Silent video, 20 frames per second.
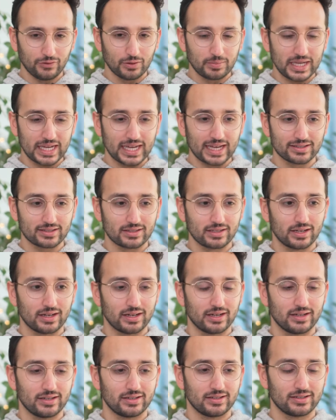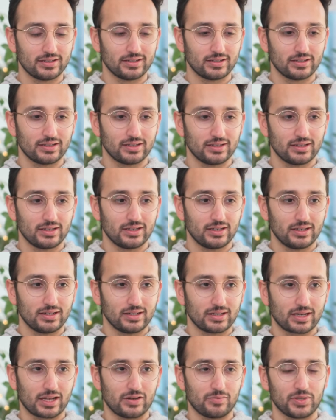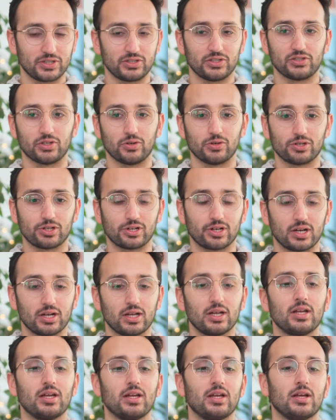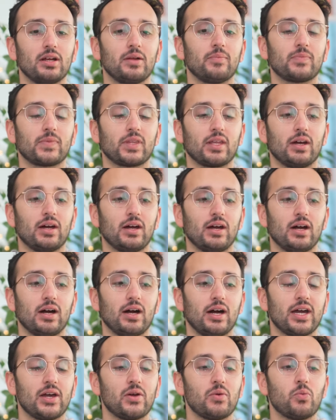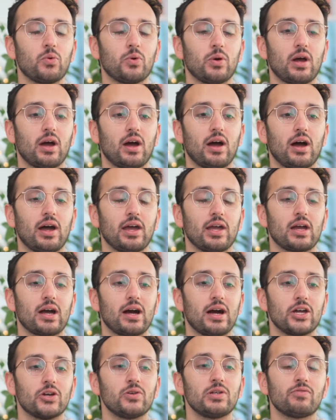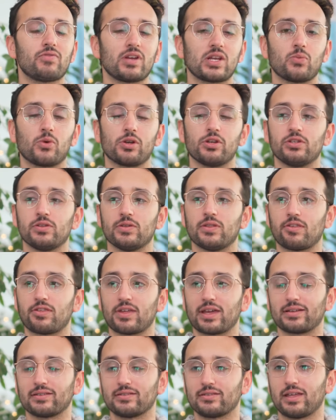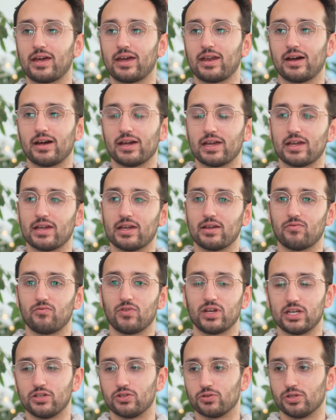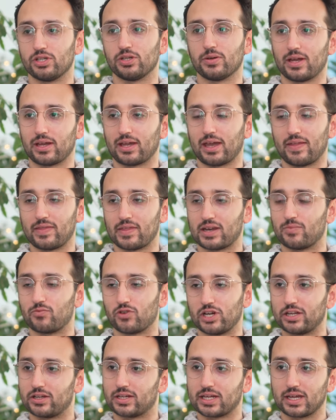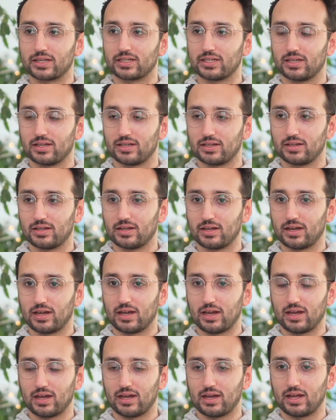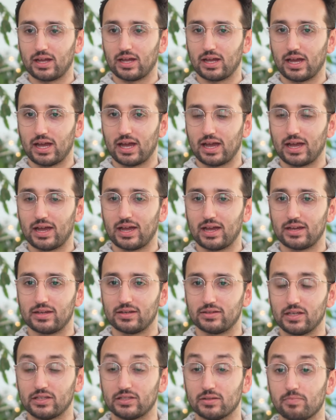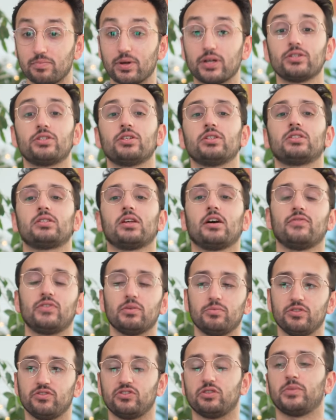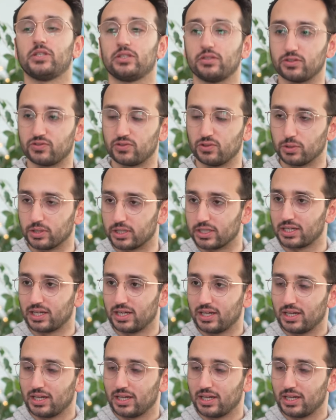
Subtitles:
for me as the kind of business owner, I only really want to do the things that I really enjoy doing and that I'm really good at. And there's a bunch of stuff that moves the business forward